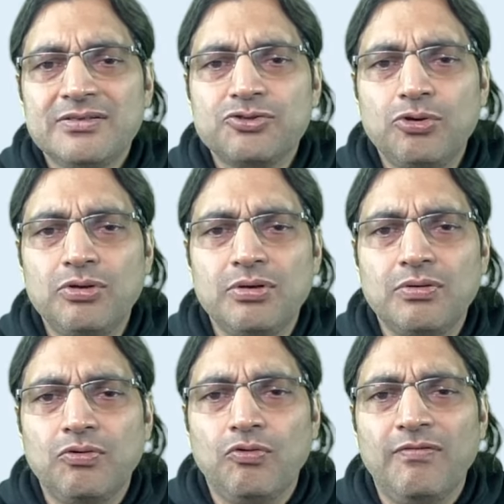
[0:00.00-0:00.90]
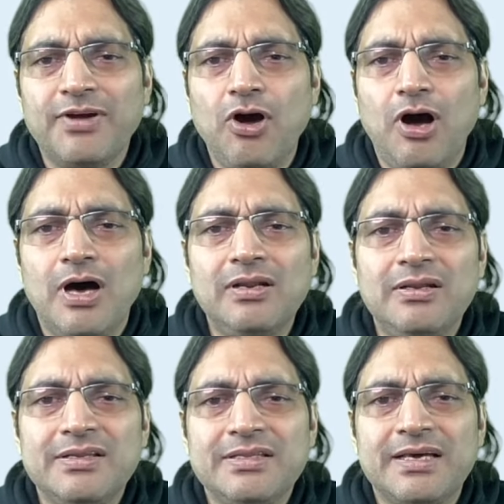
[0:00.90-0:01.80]
So
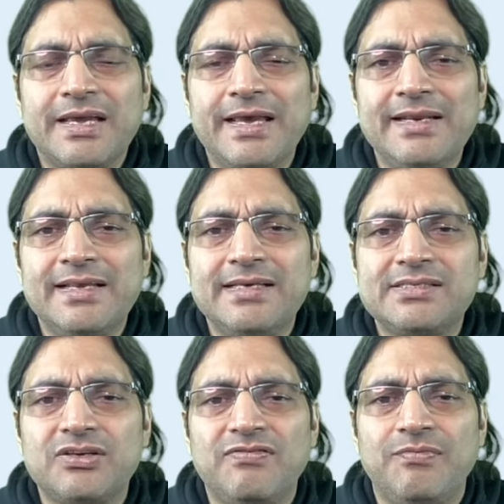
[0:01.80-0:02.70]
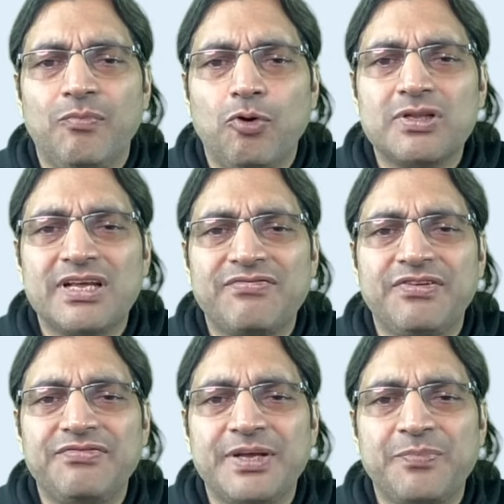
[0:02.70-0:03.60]
overall, the gain is of more than
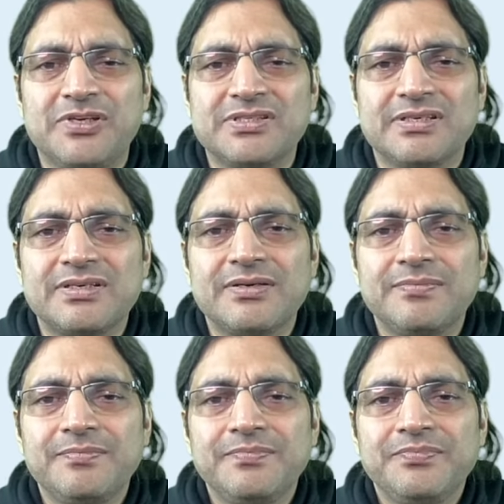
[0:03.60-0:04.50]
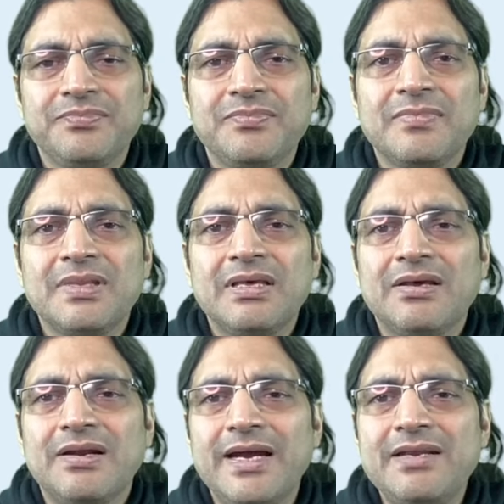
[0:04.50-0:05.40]
50%,
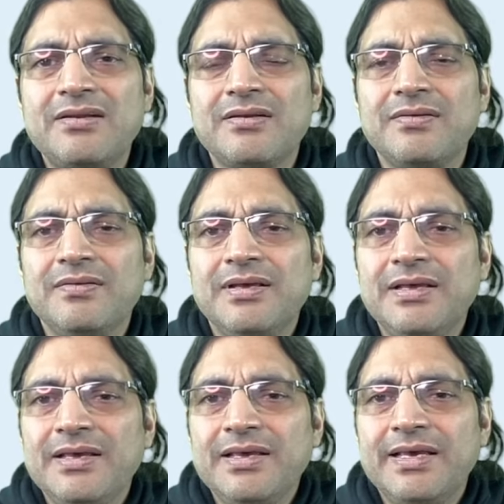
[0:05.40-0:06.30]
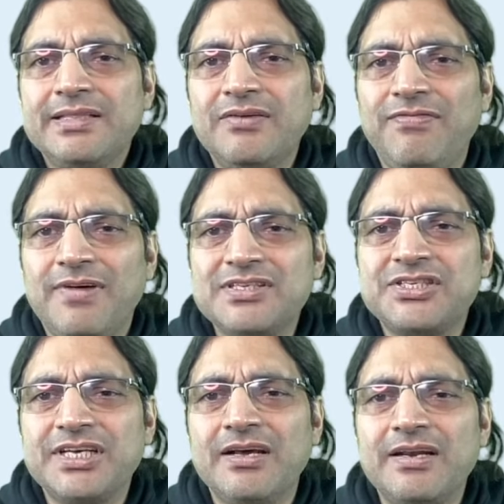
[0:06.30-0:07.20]
right? In the
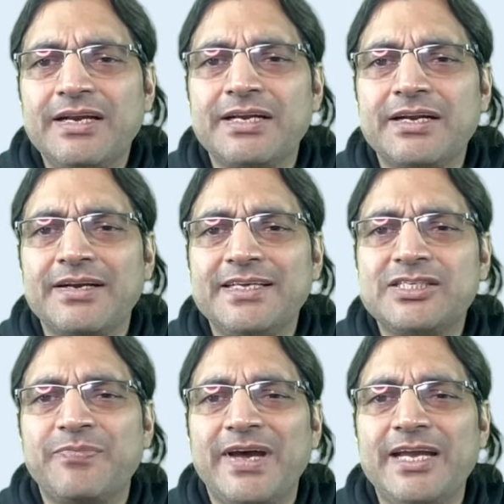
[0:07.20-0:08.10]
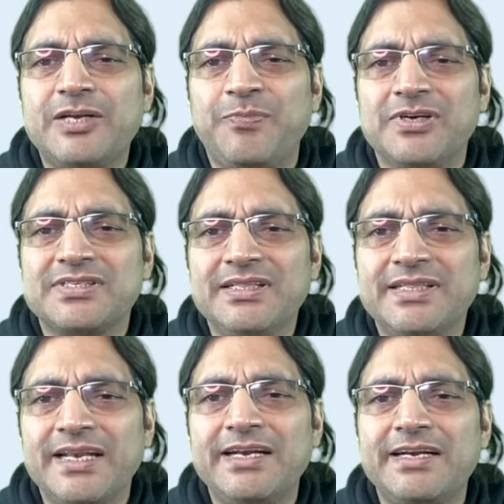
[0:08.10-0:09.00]
first year, it increased by 8%.
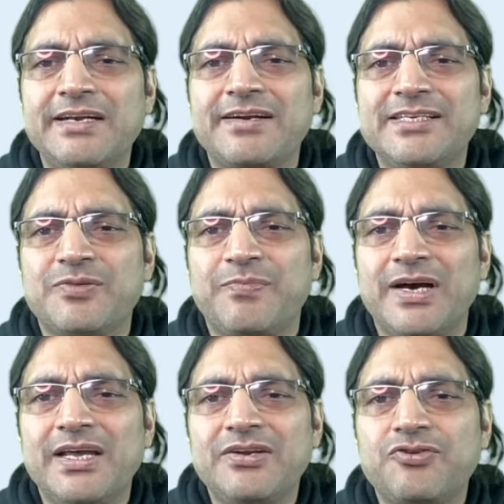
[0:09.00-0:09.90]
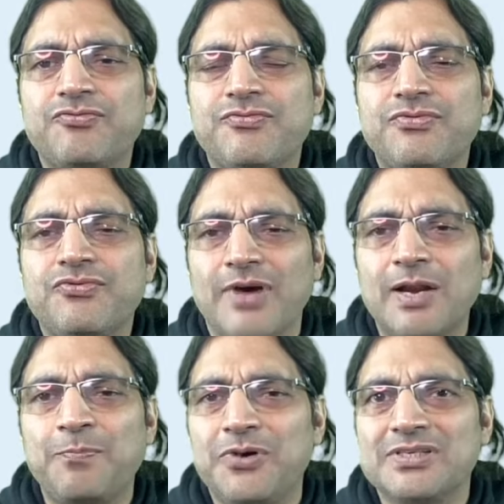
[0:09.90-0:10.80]
Then it increased by
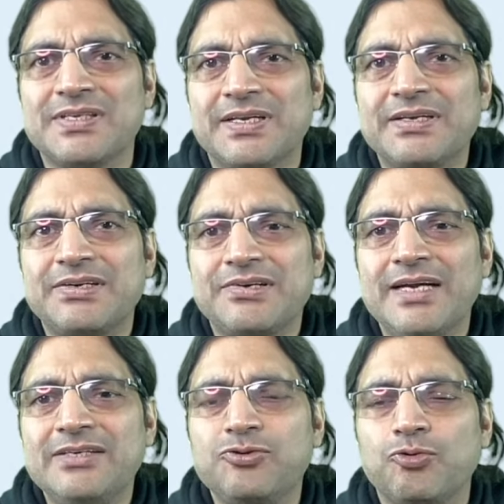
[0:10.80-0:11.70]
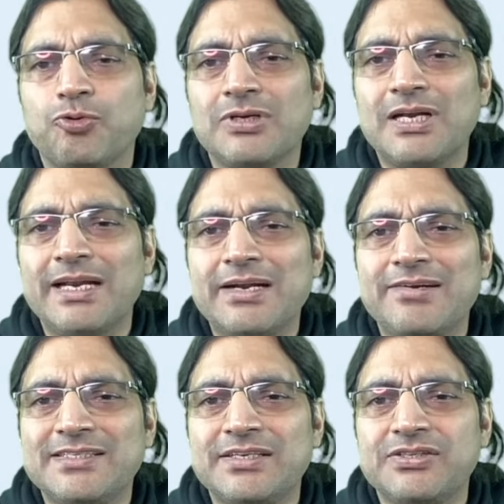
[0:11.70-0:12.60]
12%, right? So total
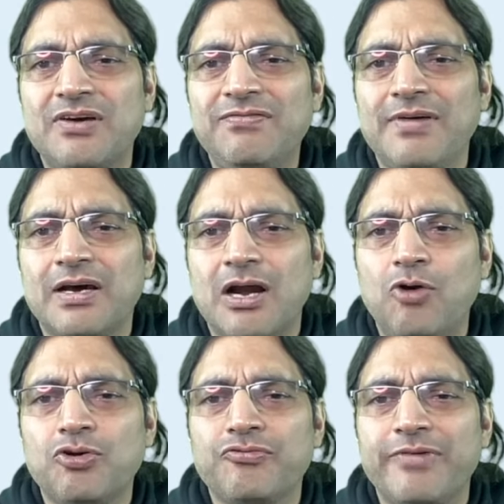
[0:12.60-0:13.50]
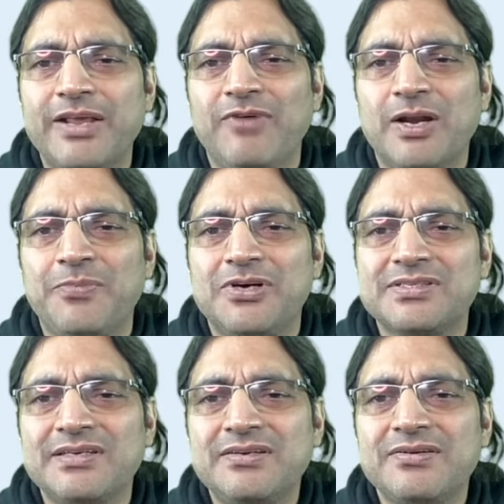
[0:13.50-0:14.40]
increase is of around
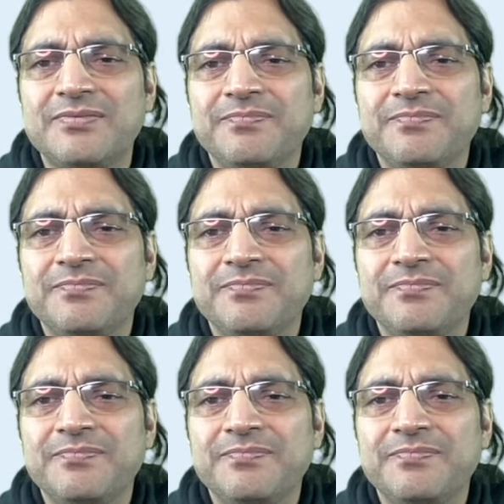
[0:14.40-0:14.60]
21%,